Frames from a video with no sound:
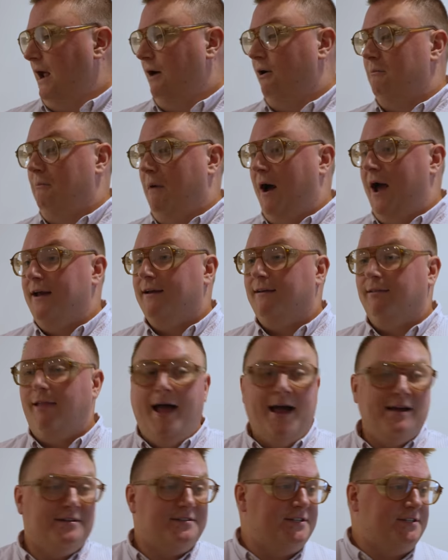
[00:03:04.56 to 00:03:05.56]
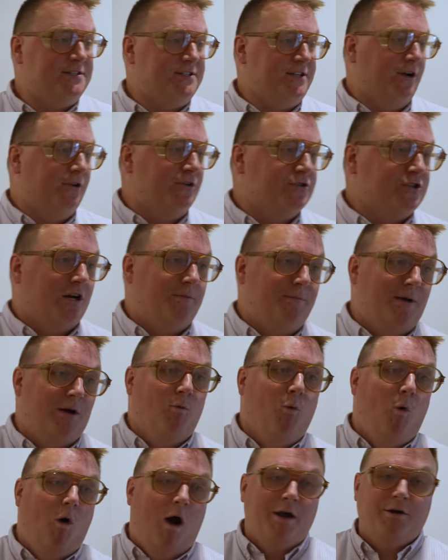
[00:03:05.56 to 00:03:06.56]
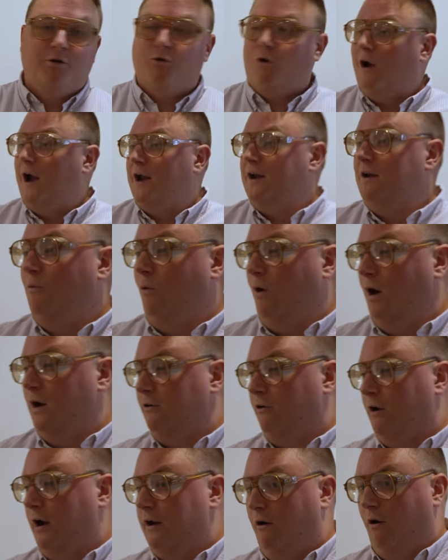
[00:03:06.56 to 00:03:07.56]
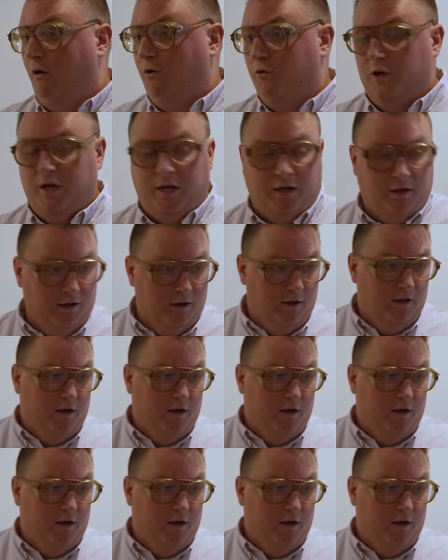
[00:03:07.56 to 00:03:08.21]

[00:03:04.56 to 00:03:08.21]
Now in my class this year is gonna be one grade and one grade only.